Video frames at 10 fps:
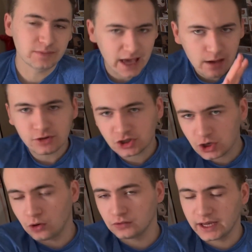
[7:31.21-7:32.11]
Yeah,
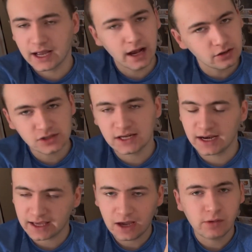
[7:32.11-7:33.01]
Michonne, like, I understand.
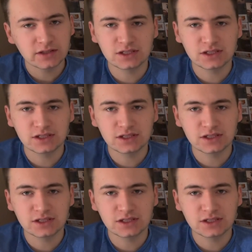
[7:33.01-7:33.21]
I can't wait to